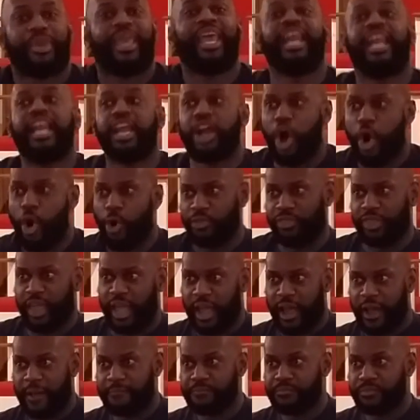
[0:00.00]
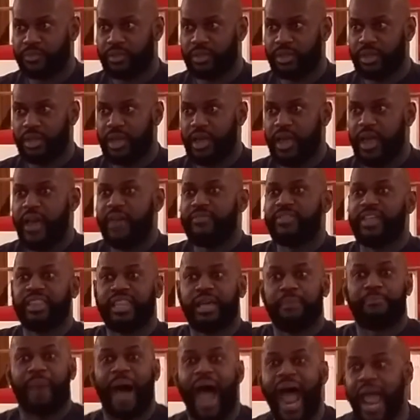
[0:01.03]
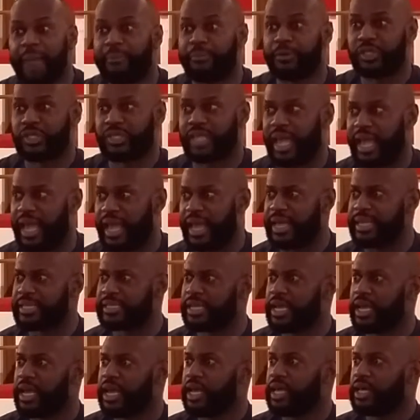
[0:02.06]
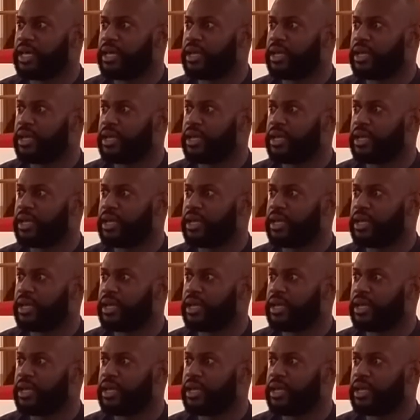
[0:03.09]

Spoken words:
pity on them, then the Bible says